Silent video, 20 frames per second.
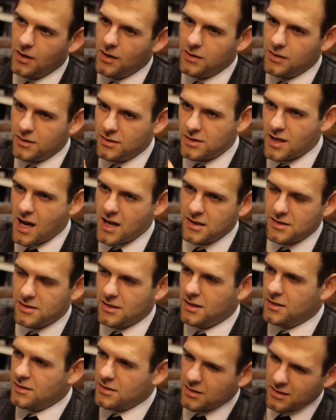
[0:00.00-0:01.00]
the chain
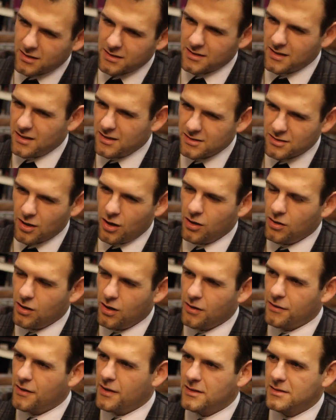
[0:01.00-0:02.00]
stitching because then it's all
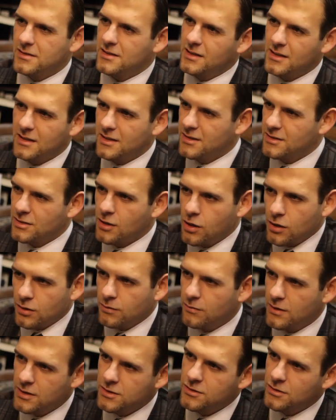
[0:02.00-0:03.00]
authentic, it's all
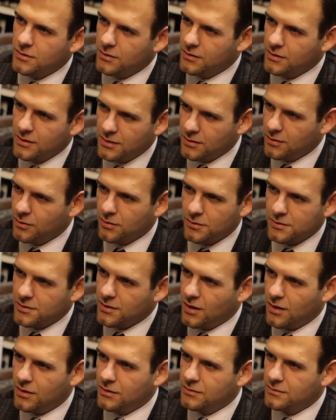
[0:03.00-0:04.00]
original, it looks
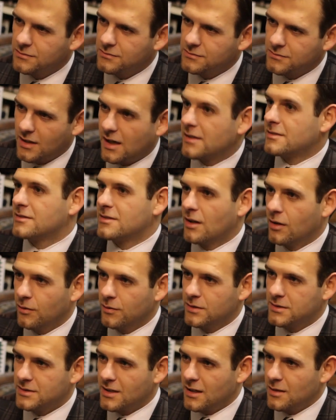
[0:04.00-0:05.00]
all as
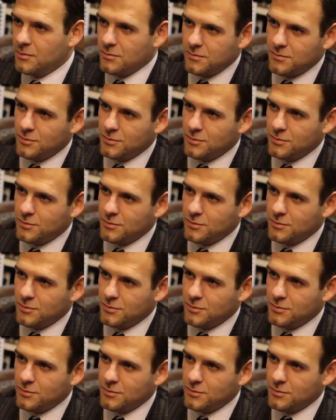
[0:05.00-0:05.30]
salvage denim should